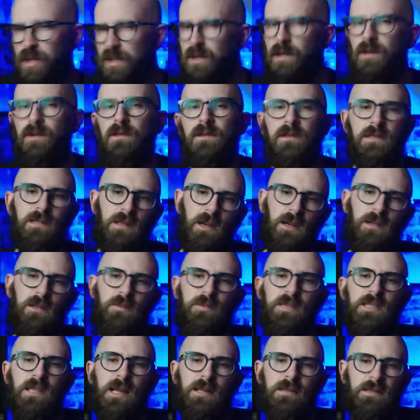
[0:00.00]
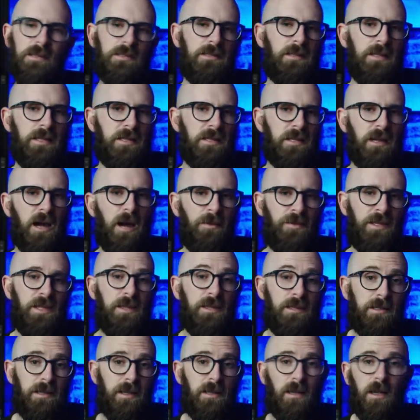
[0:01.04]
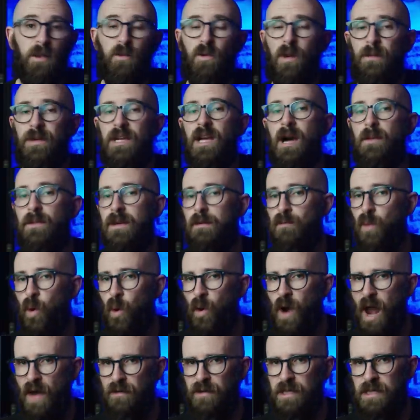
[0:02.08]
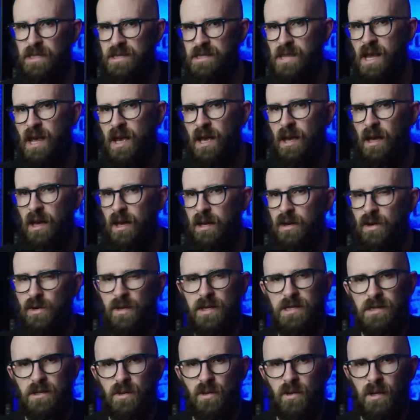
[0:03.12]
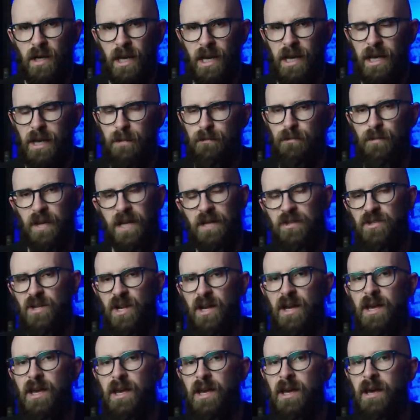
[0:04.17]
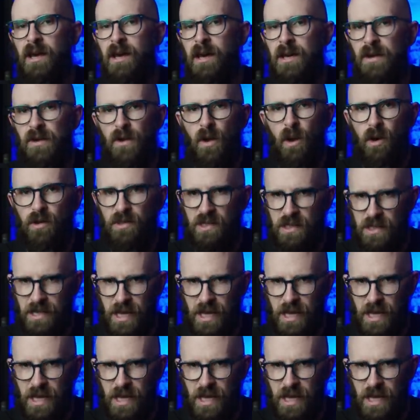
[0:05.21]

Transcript: But though the circumstances leading up to the sinking were becoming more evident, a crystal clear picture had not